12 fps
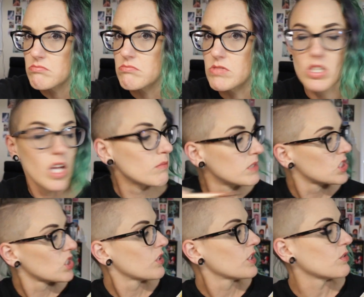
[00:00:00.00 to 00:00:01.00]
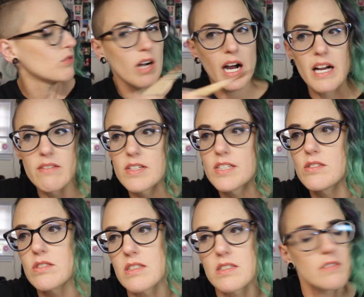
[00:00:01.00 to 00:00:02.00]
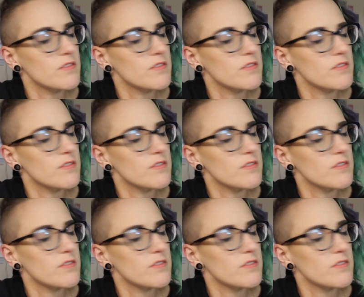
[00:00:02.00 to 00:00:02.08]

Let me show you. I haven't used this